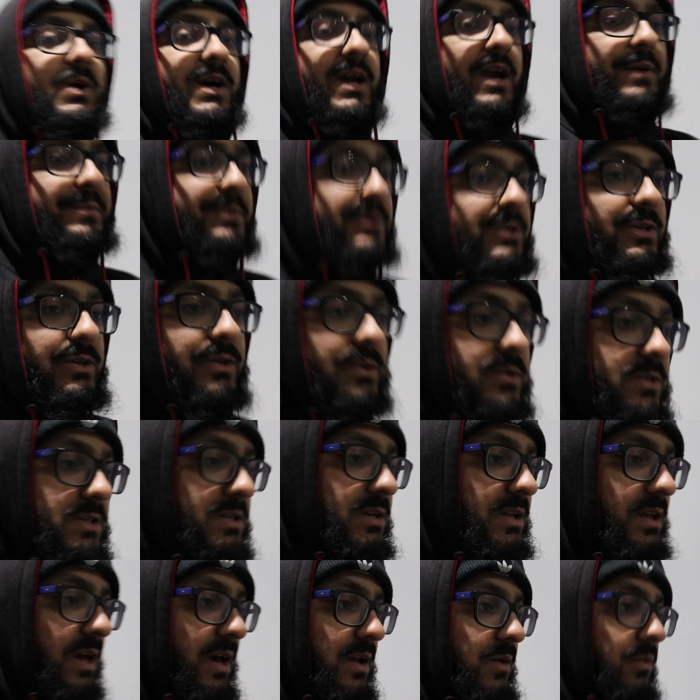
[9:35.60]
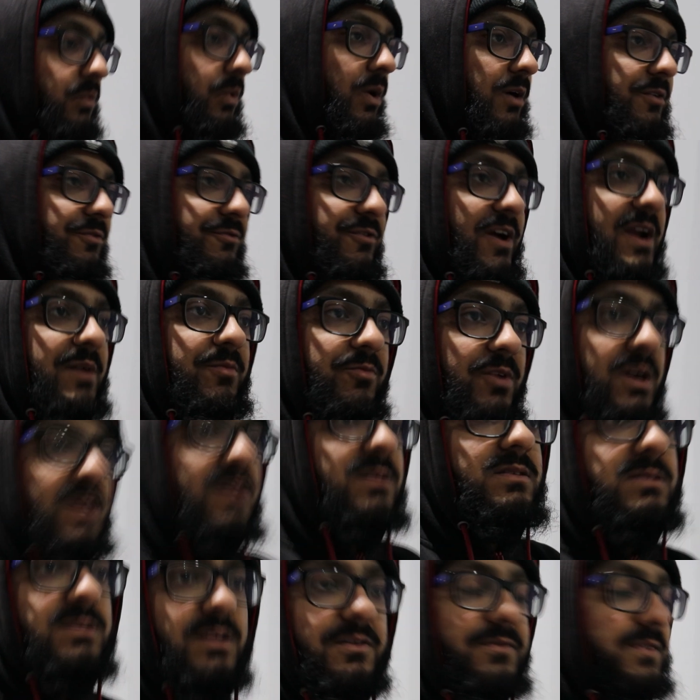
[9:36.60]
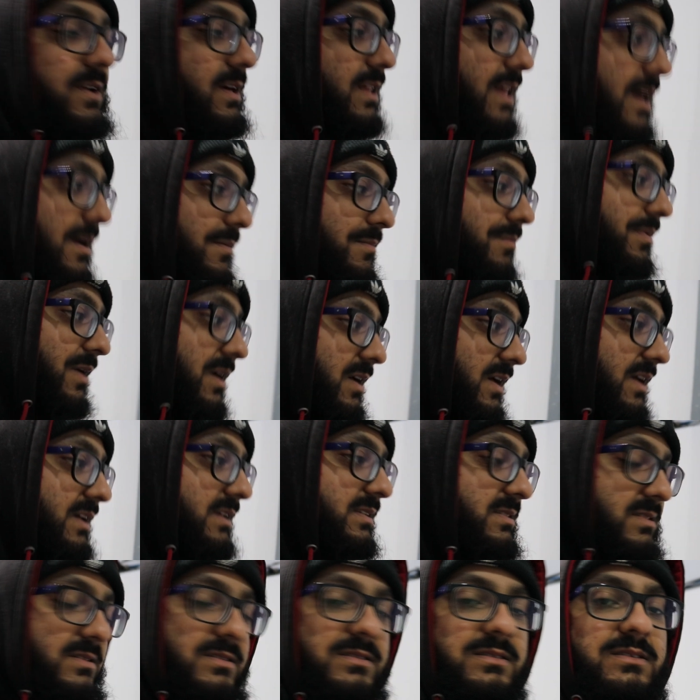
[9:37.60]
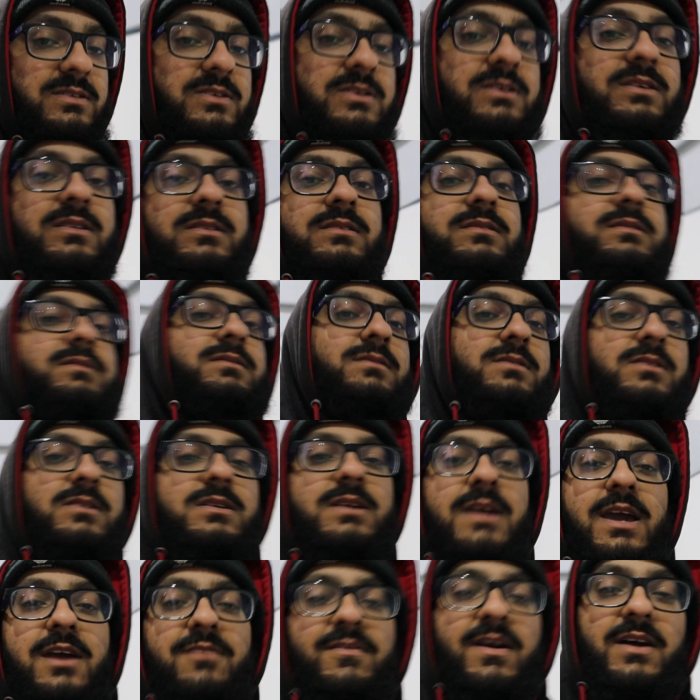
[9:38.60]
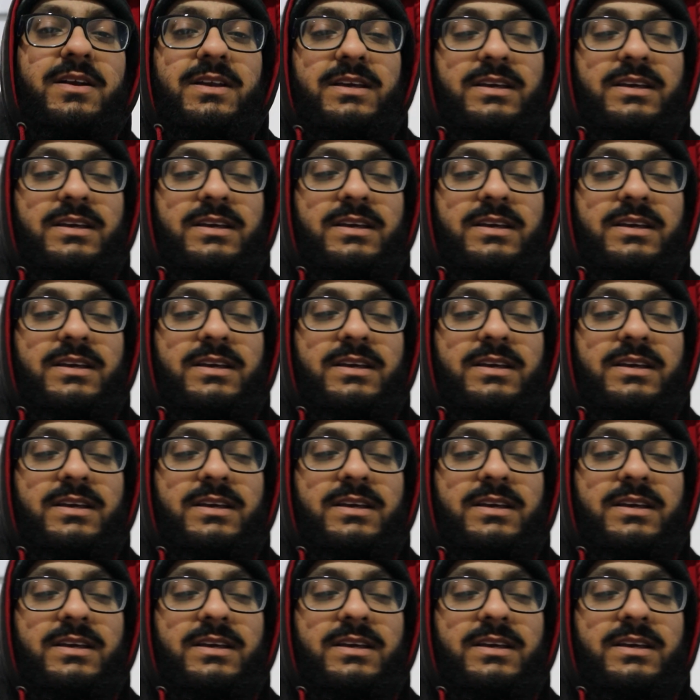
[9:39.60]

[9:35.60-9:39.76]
what camera you're using and what frame rate and stuff like that. But you can get around